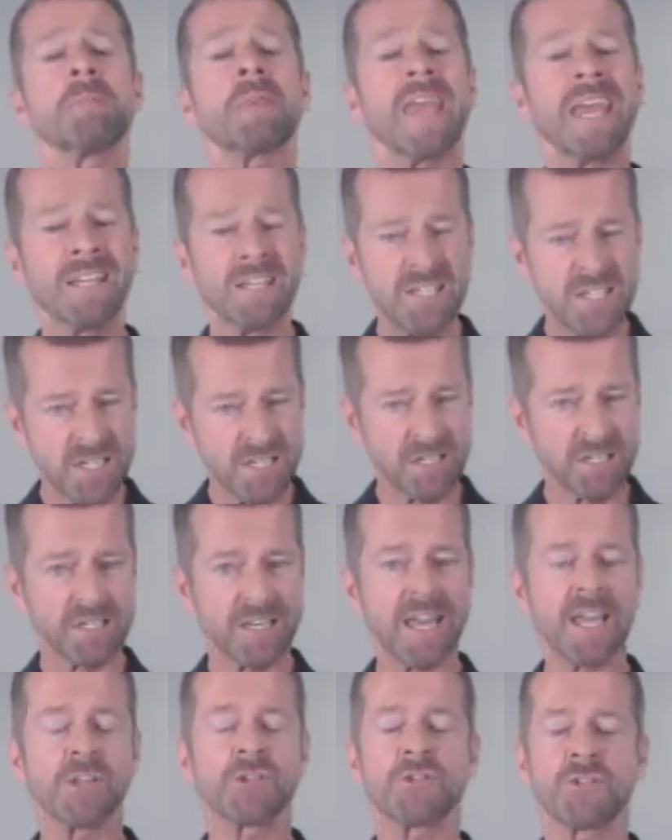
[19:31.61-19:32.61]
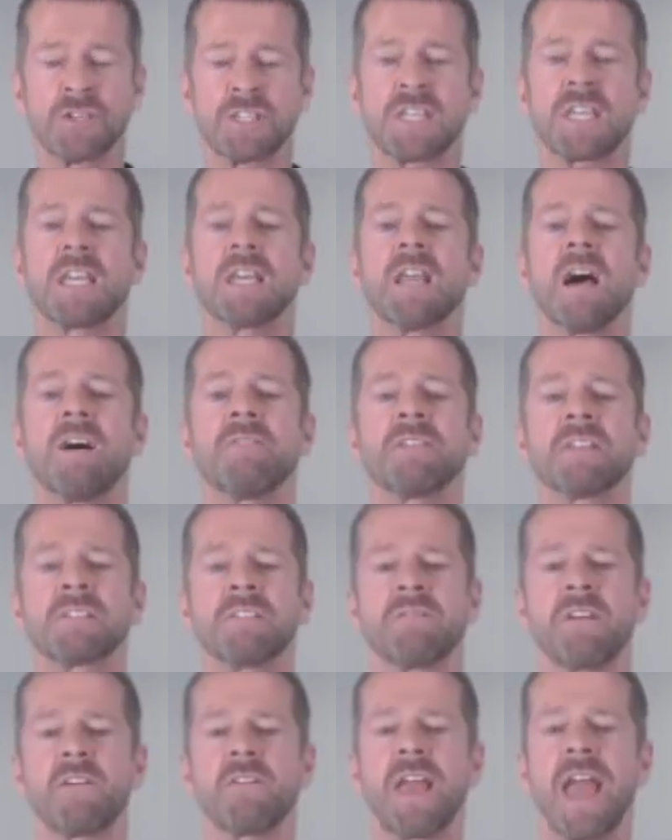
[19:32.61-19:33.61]
Insulin, interesting enough, is a
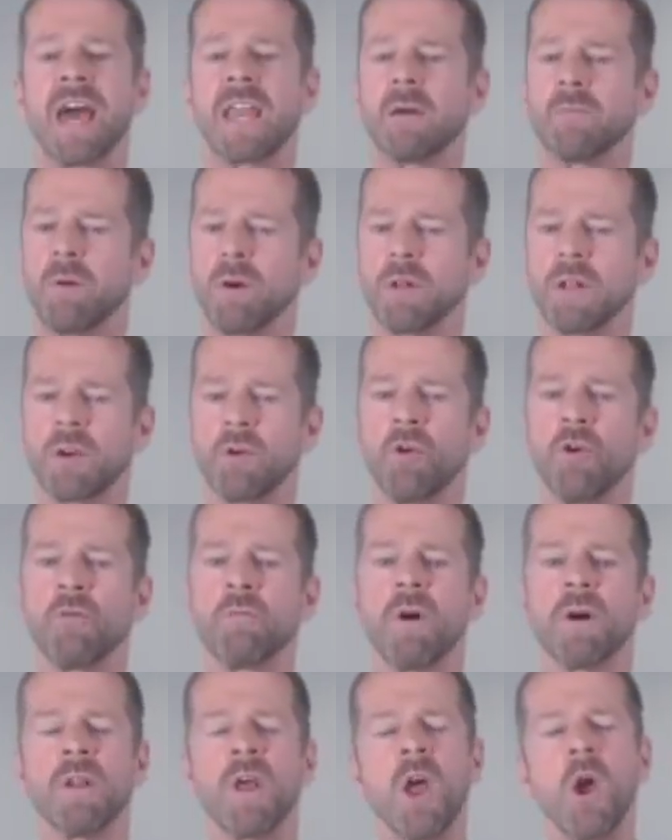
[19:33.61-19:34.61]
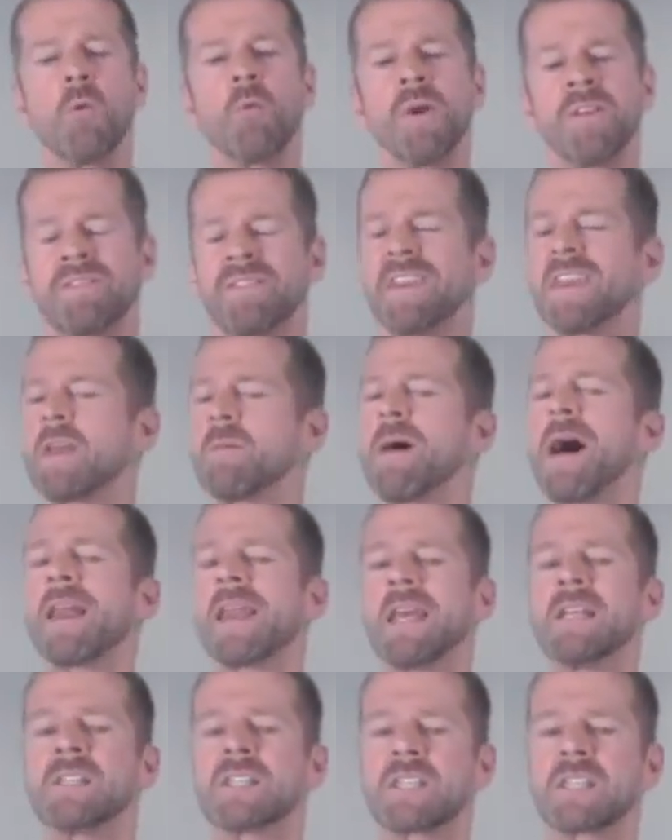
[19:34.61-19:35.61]
very anabolic hormone. We think about
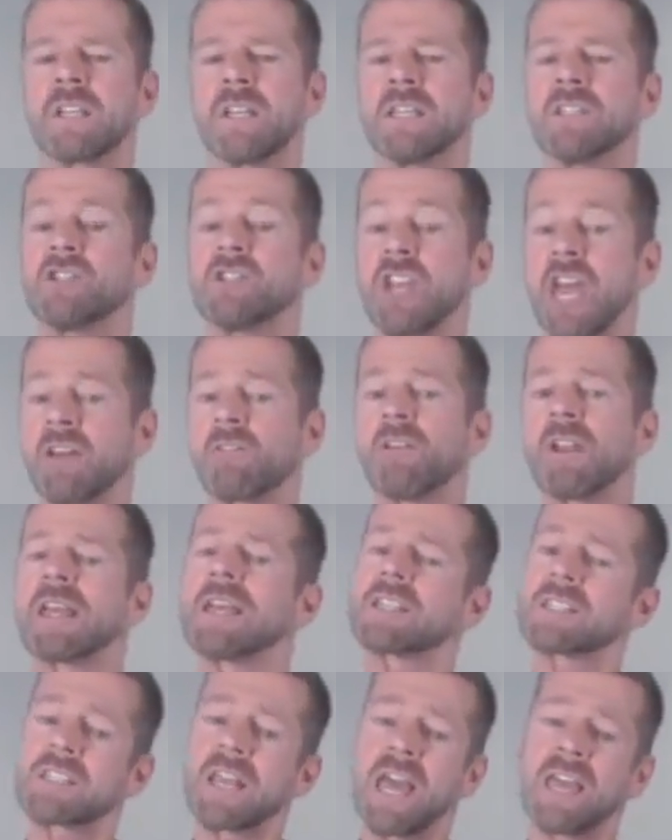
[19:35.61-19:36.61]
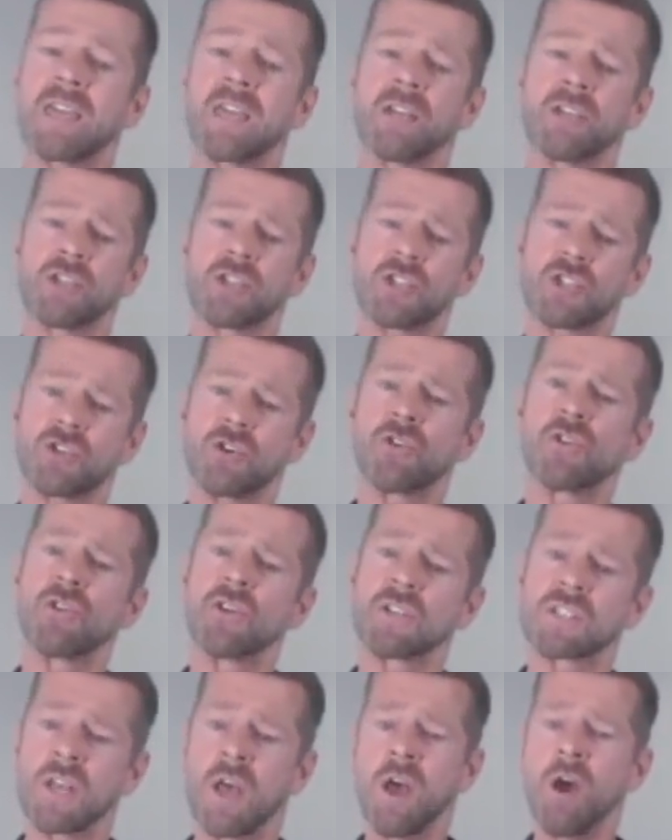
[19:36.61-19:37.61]
insulin generally as taking
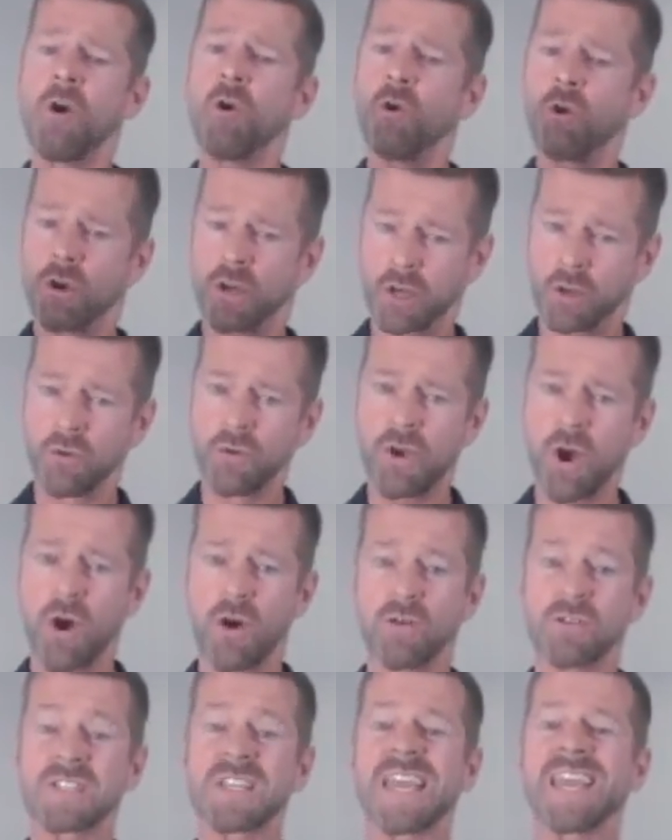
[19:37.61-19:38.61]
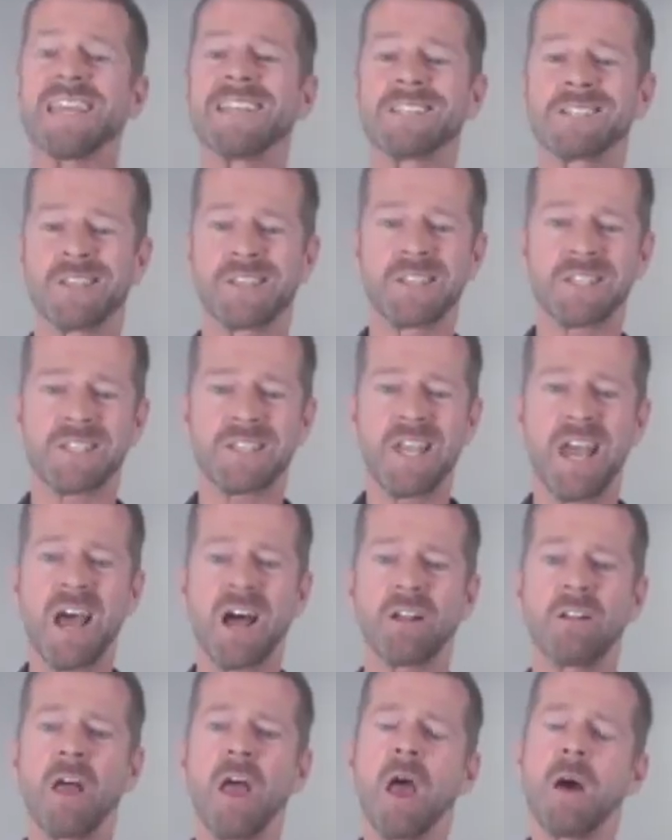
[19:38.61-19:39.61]
sugars or glucose into the
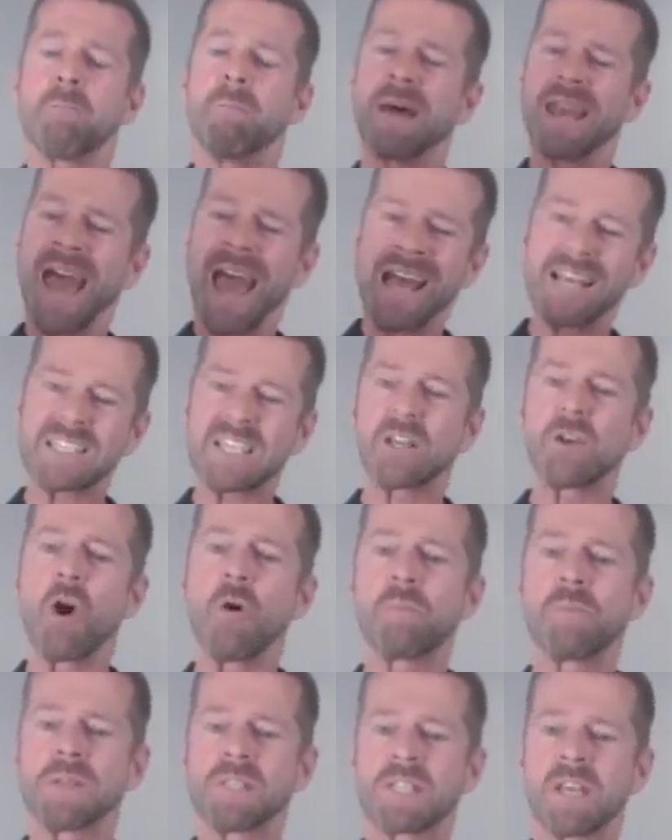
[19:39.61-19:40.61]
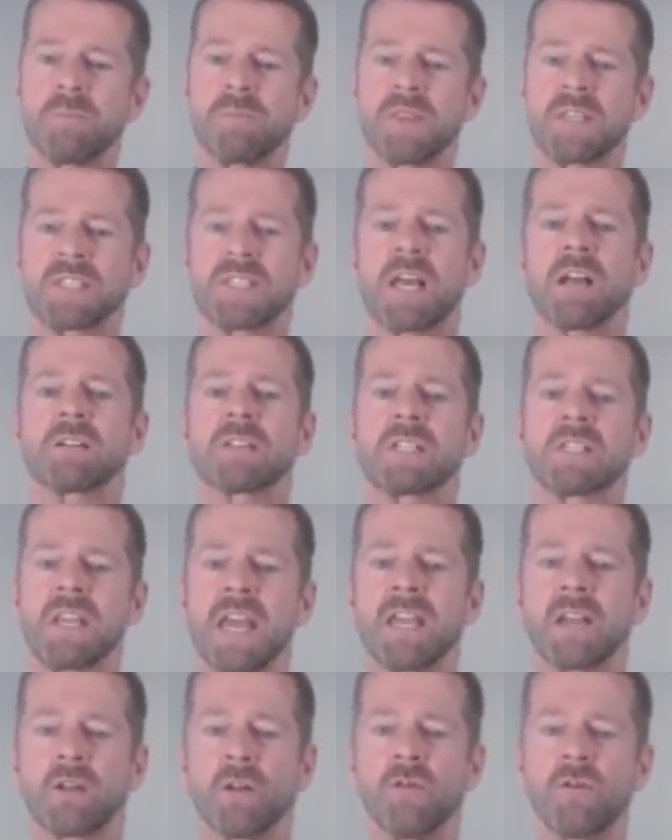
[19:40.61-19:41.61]
cell, but as it opens up the cell to
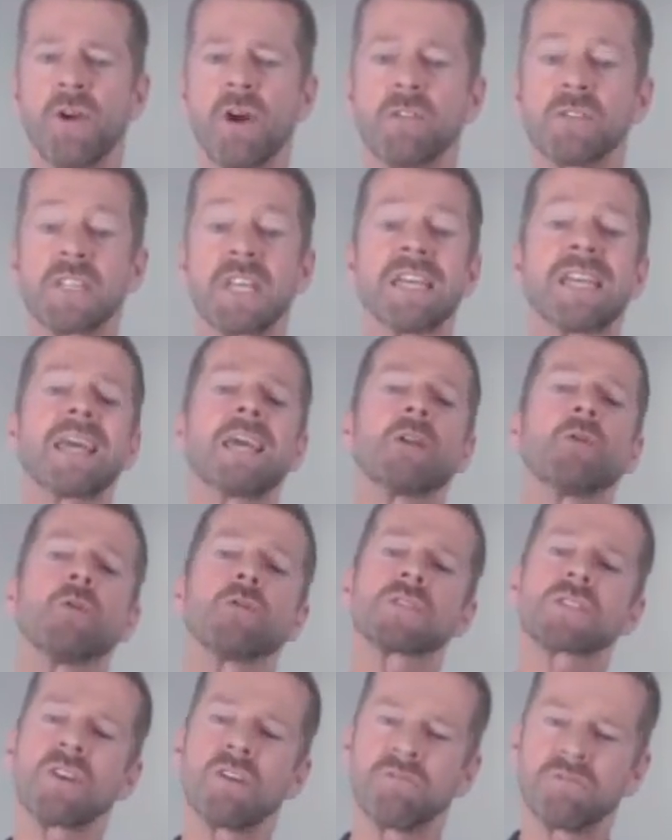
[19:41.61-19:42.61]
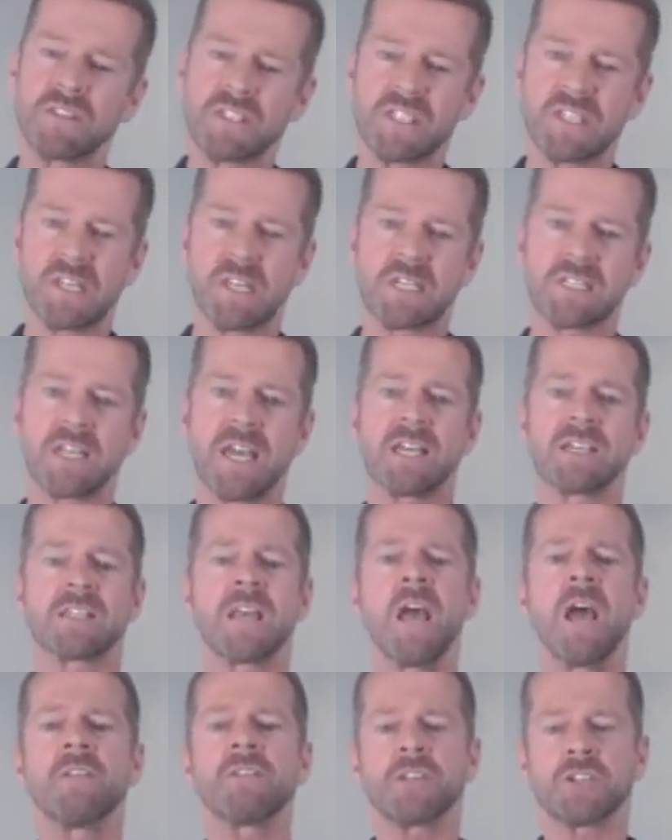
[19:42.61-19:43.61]
take glucose in, it also facilitates
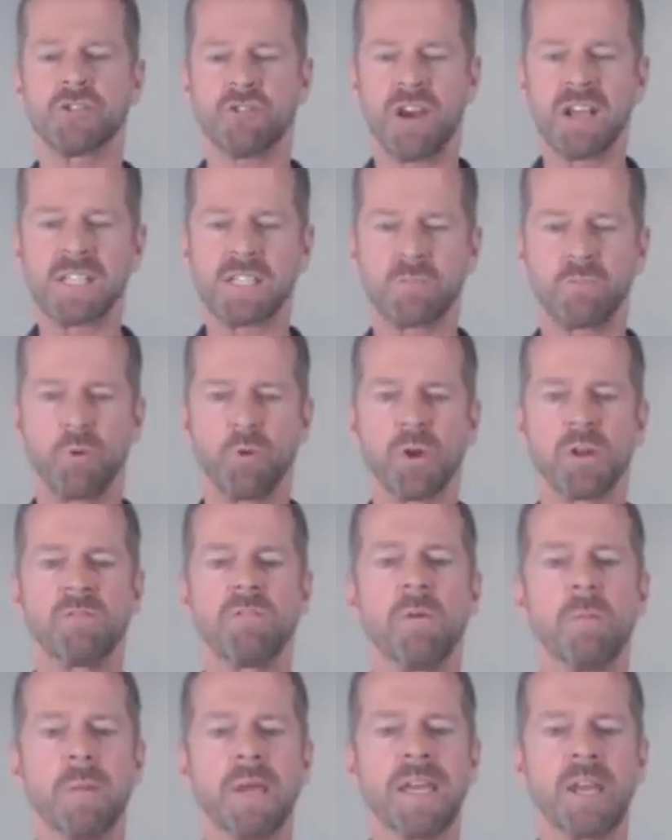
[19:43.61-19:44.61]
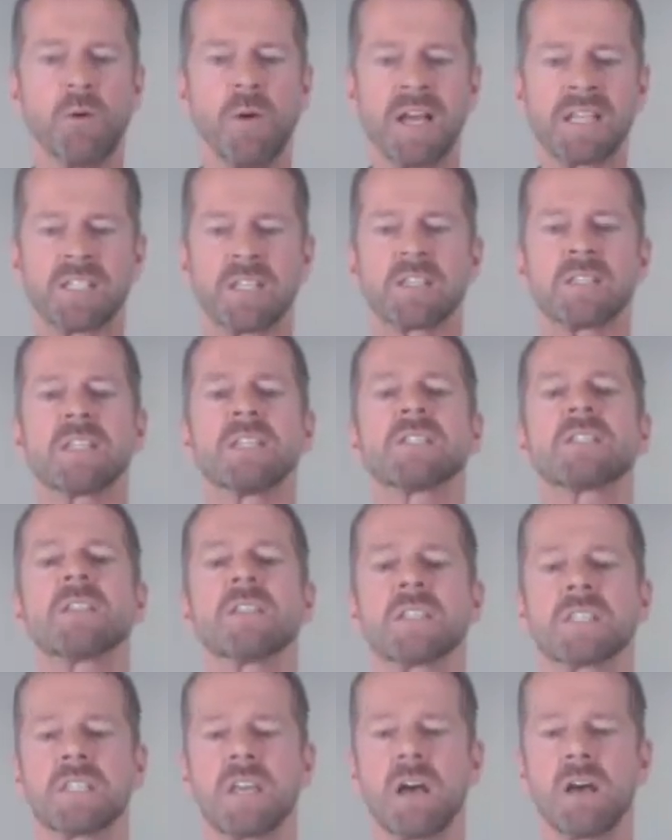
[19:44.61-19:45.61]
the transport of amino acids into the
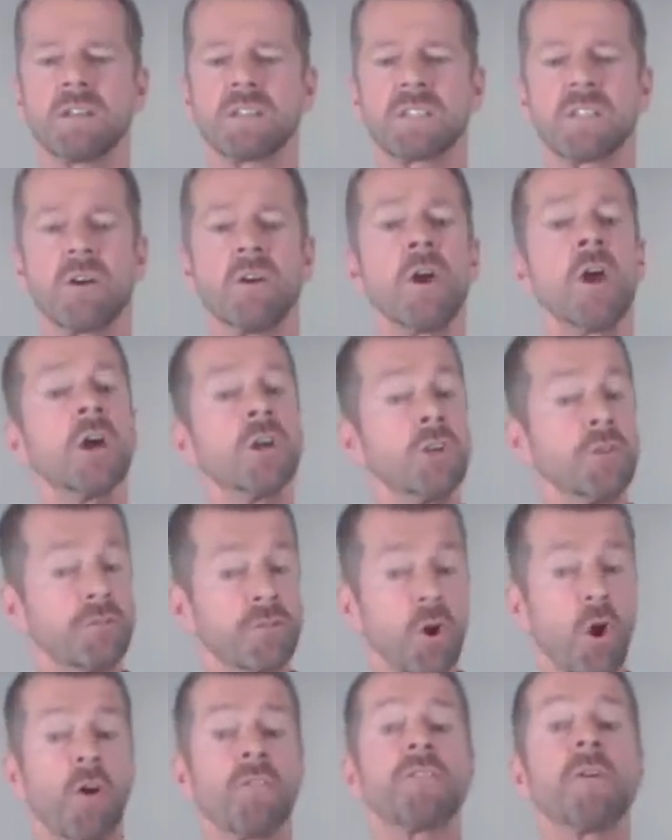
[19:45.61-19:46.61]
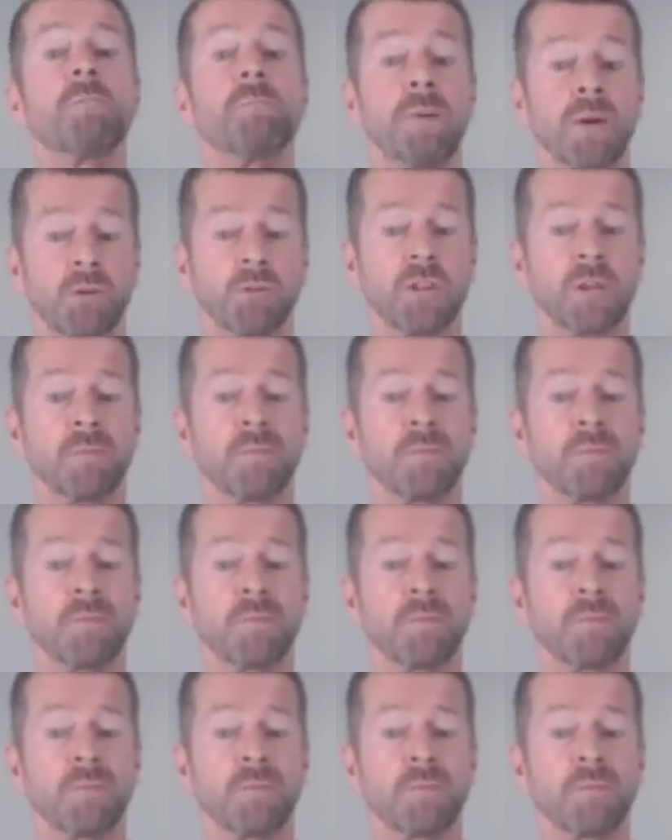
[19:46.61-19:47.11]
cell. So you've got the building